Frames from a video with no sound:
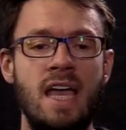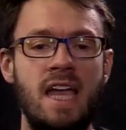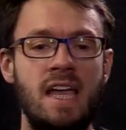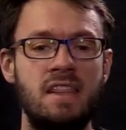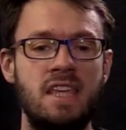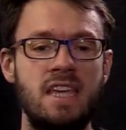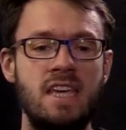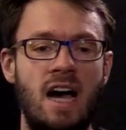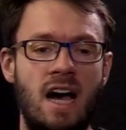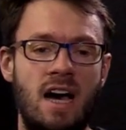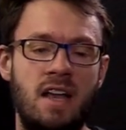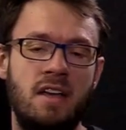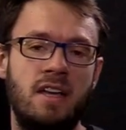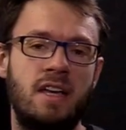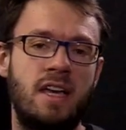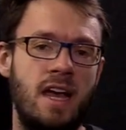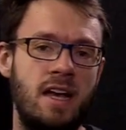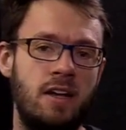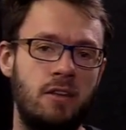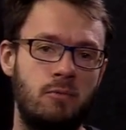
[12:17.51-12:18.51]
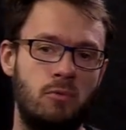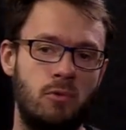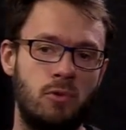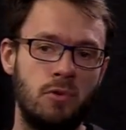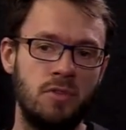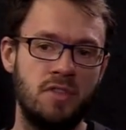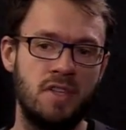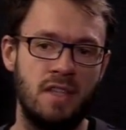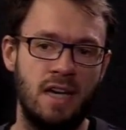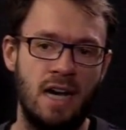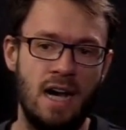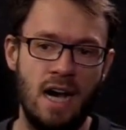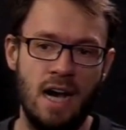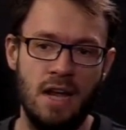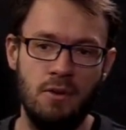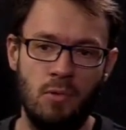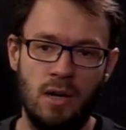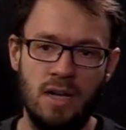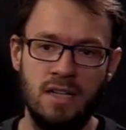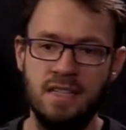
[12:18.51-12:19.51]
The unnegated rules are the
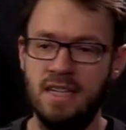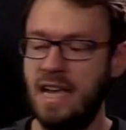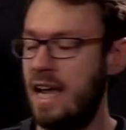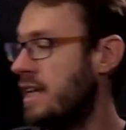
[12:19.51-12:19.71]
hard ones,